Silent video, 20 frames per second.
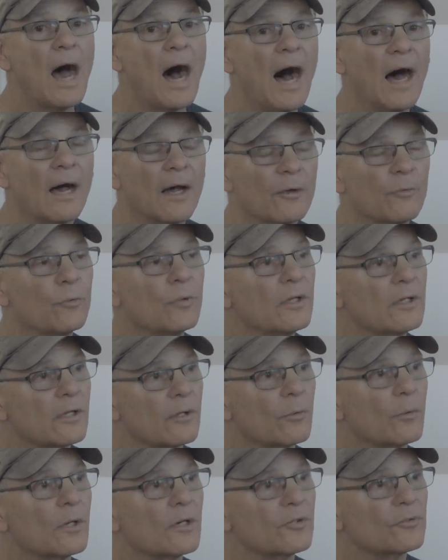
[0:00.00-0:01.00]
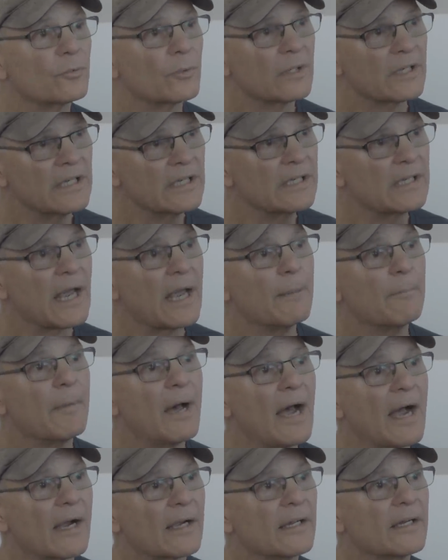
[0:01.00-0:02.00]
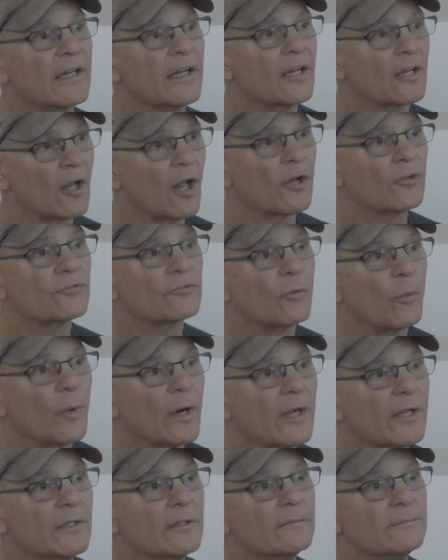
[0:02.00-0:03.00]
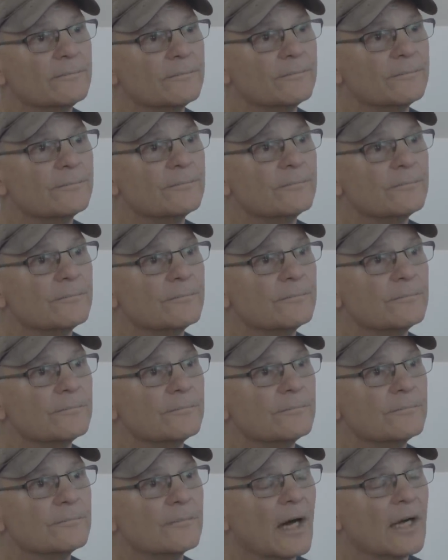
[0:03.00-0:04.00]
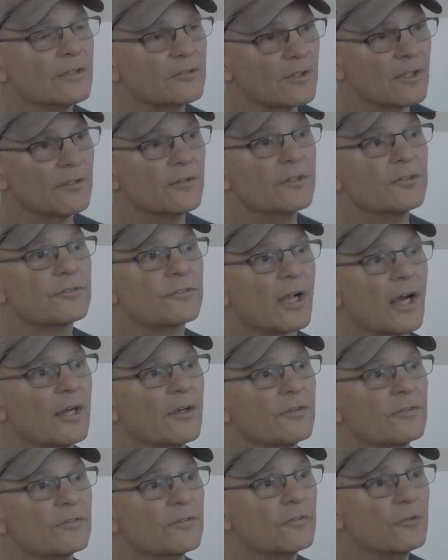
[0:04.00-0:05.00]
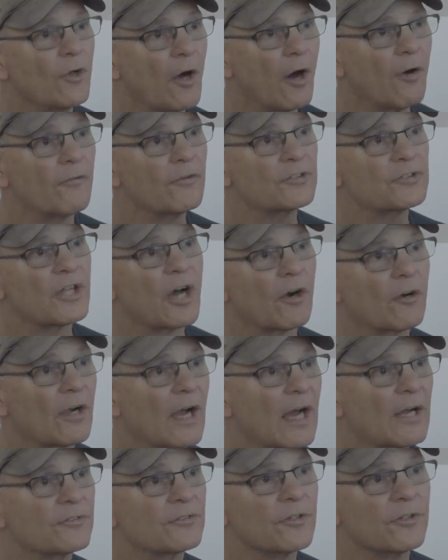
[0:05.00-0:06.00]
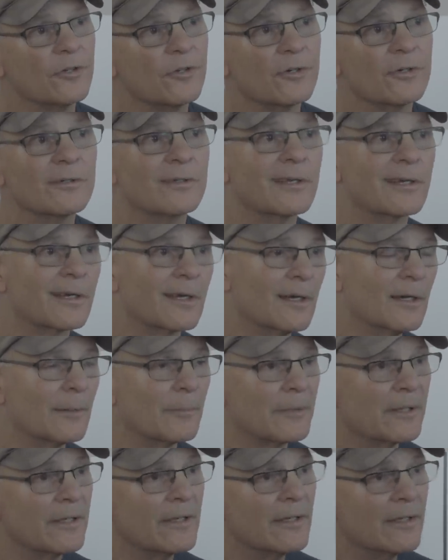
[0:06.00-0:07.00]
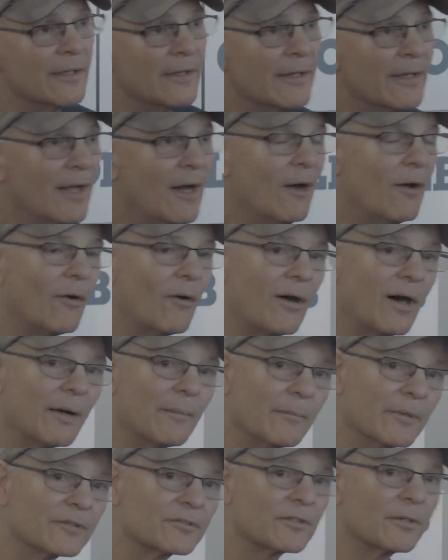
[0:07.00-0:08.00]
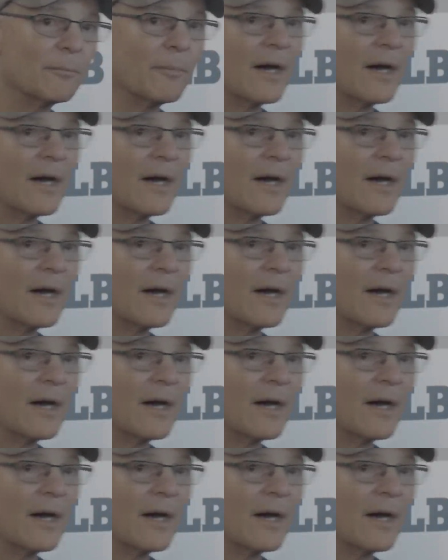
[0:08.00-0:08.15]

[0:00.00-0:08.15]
I, really, it was when he came back and he had lost the weight. I said, this guy's, you always tell guys to do it and they come in and, oh, I missed it